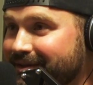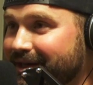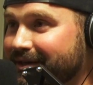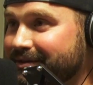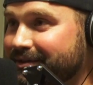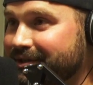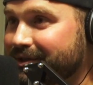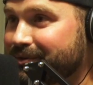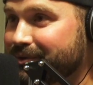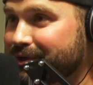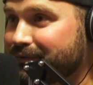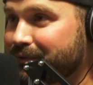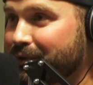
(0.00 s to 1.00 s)
Yeah, you need 3
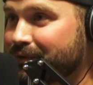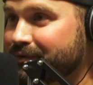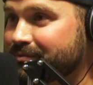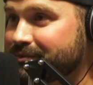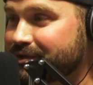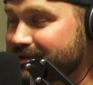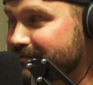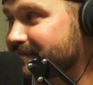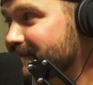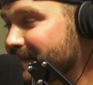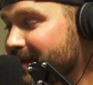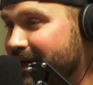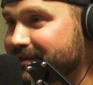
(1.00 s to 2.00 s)
or 4 of them. Just
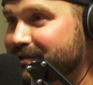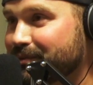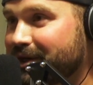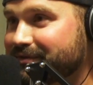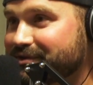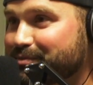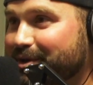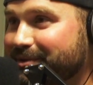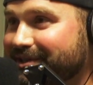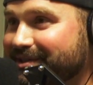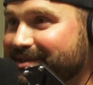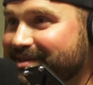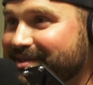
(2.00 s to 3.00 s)
ask your wife. She's probably got
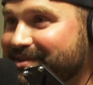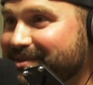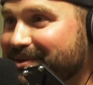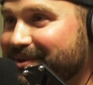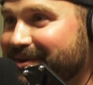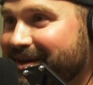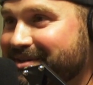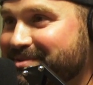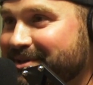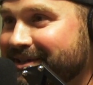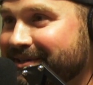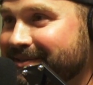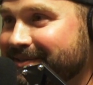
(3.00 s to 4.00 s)
like 6 in the garage,
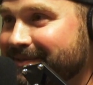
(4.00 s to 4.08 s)
man.